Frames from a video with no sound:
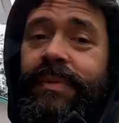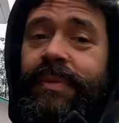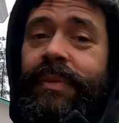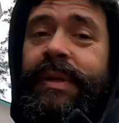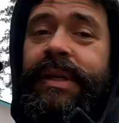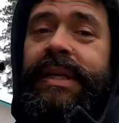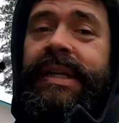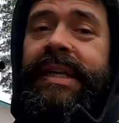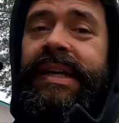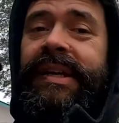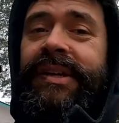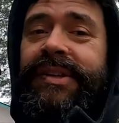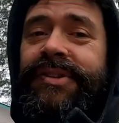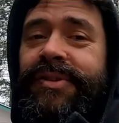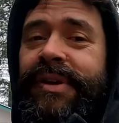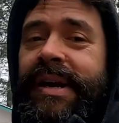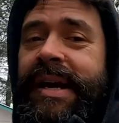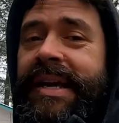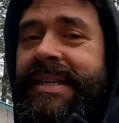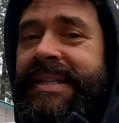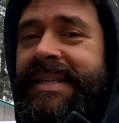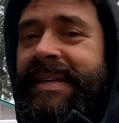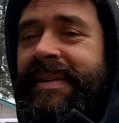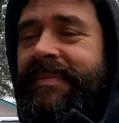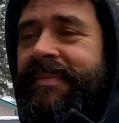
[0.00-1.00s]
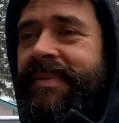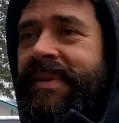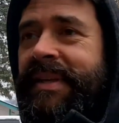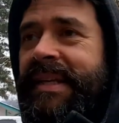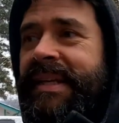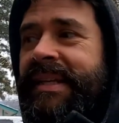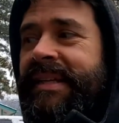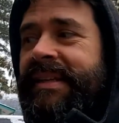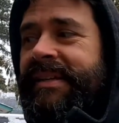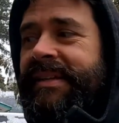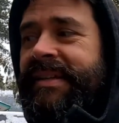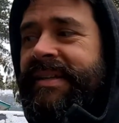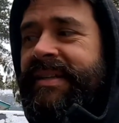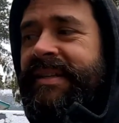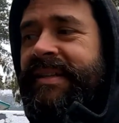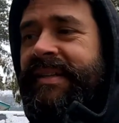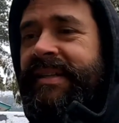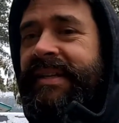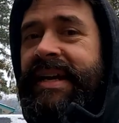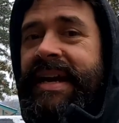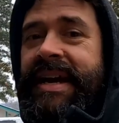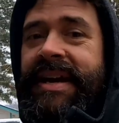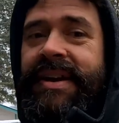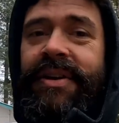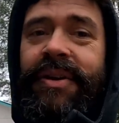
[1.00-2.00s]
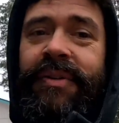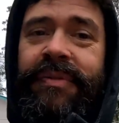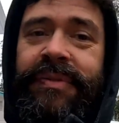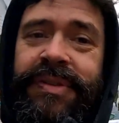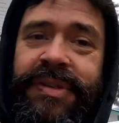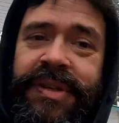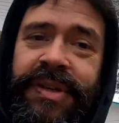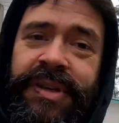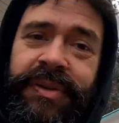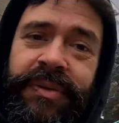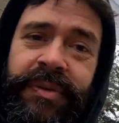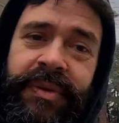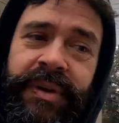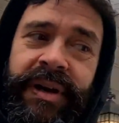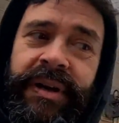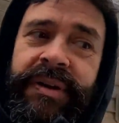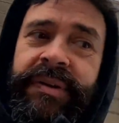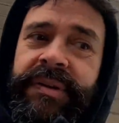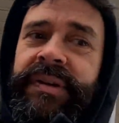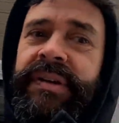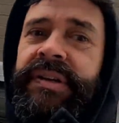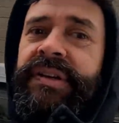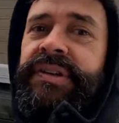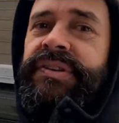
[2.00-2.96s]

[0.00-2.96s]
we're gonna try something. I don't know if it's gonna work. We're